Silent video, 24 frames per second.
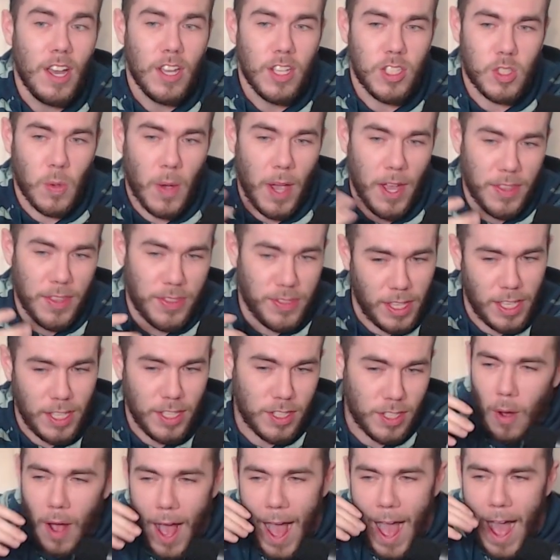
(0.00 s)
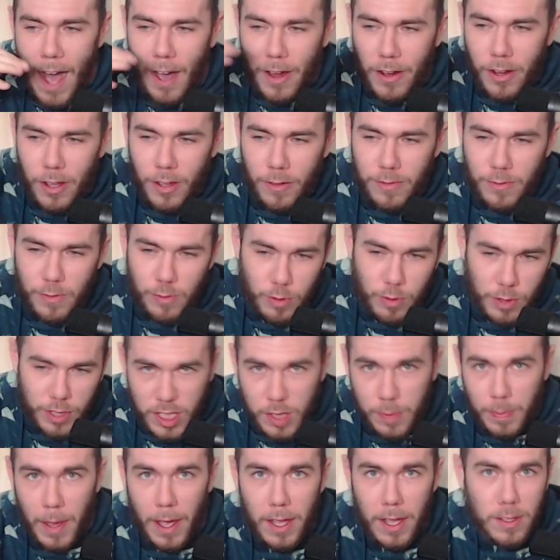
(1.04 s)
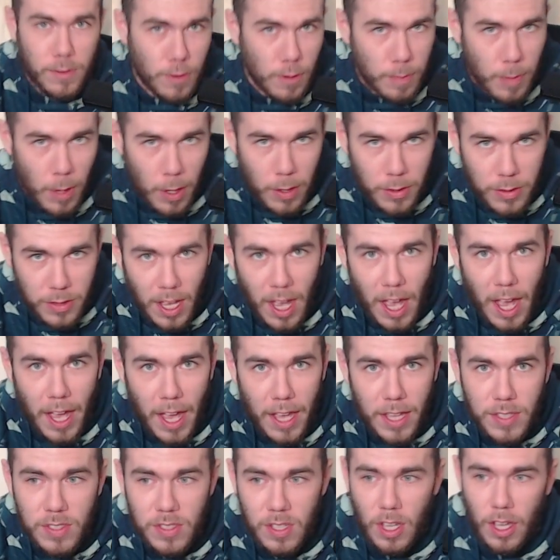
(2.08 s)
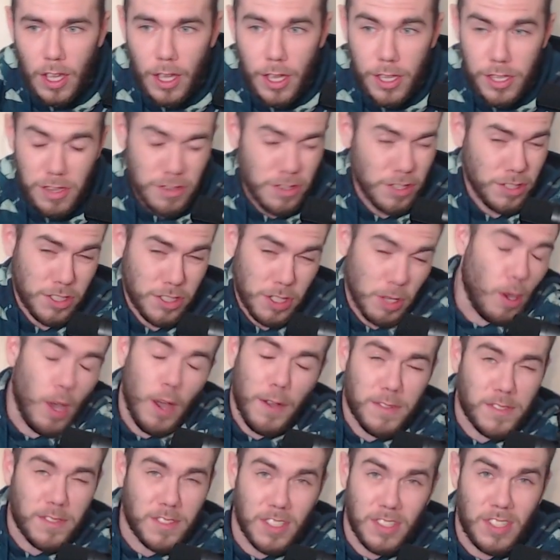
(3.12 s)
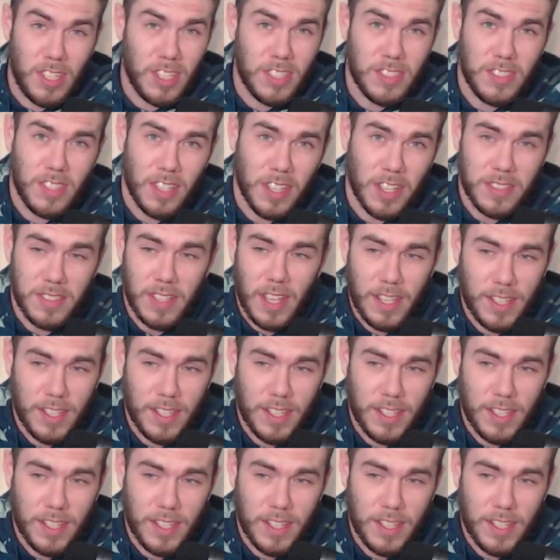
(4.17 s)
So I think out of respect for both guys, you just go off statistics.